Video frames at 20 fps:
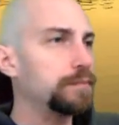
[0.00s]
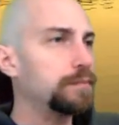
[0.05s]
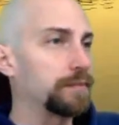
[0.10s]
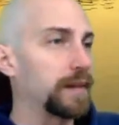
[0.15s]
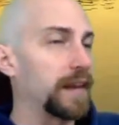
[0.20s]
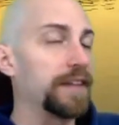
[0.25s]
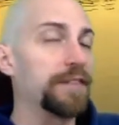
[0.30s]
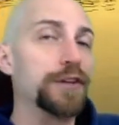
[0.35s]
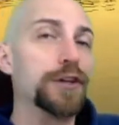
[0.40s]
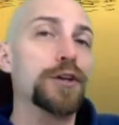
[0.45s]

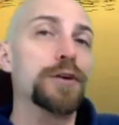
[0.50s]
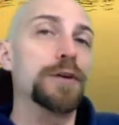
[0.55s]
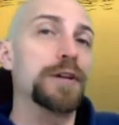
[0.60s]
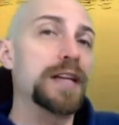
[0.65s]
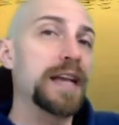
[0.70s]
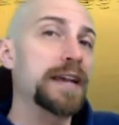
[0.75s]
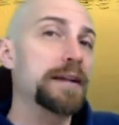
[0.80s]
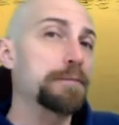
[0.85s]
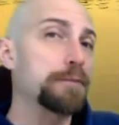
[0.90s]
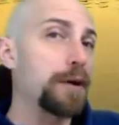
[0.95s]
If you do
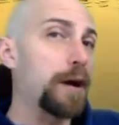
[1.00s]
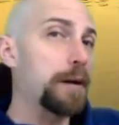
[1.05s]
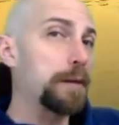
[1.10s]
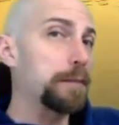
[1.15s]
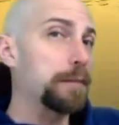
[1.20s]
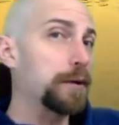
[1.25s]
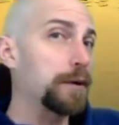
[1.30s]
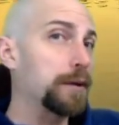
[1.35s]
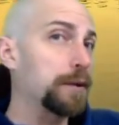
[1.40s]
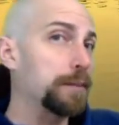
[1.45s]
take
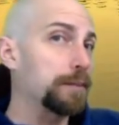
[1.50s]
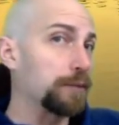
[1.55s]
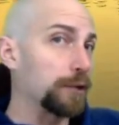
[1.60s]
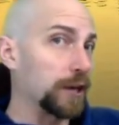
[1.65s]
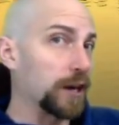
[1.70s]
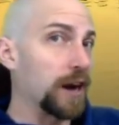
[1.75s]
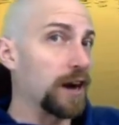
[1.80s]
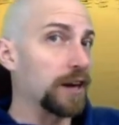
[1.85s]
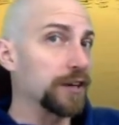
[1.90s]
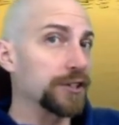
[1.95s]
proper
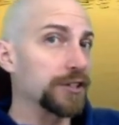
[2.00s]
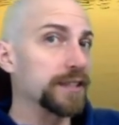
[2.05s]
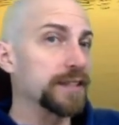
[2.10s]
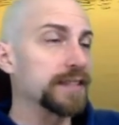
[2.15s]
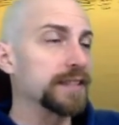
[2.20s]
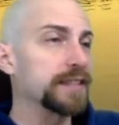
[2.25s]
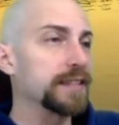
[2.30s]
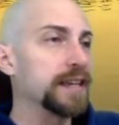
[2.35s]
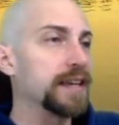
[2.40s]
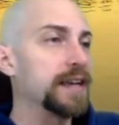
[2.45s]

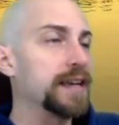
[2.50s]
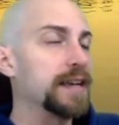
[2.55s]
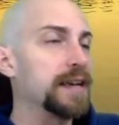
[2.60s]
precautions,